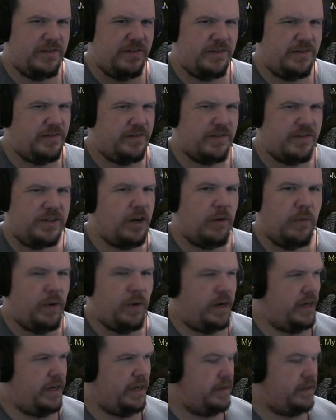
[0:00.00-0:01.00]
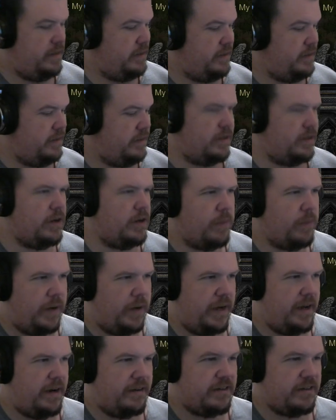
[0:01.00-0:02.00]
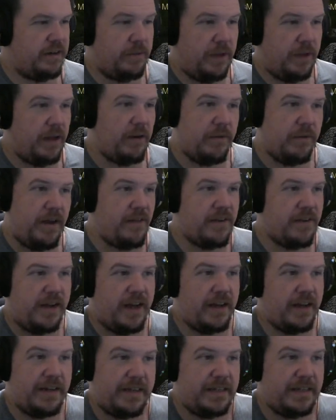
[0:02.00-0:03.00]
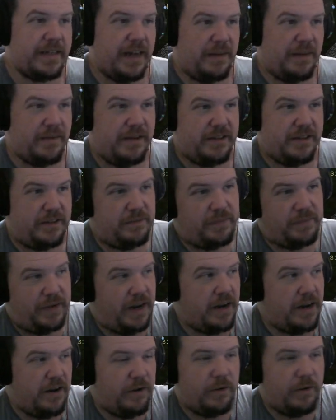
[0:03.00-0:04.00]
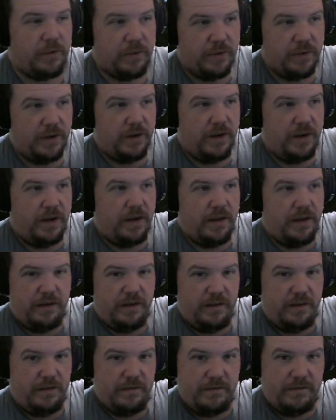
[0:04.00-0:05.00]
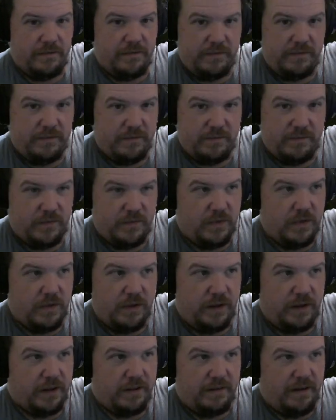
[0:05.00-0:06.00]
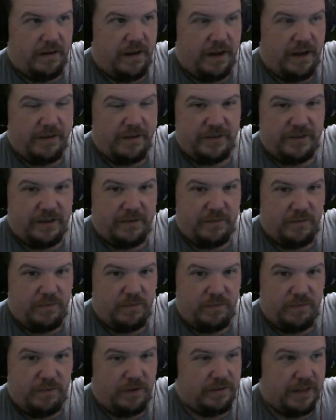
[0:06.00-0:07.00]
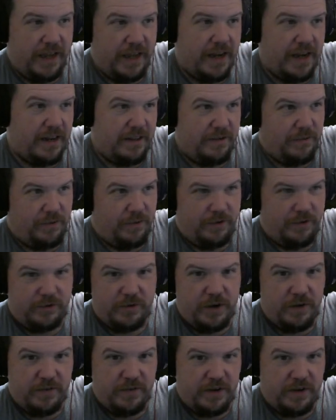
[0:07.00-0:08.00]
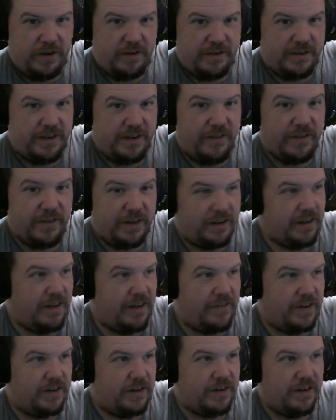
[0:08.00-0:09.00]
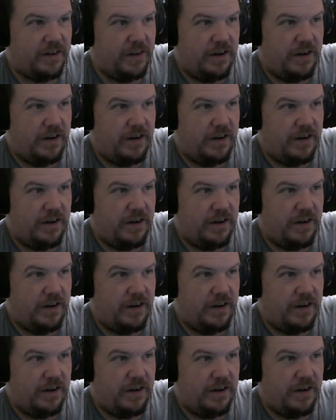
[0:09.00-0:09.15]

no way. I was like, well, I don't have any ID on me. I said, but I know, I was like, the lady that works right over here at 7-Eleven,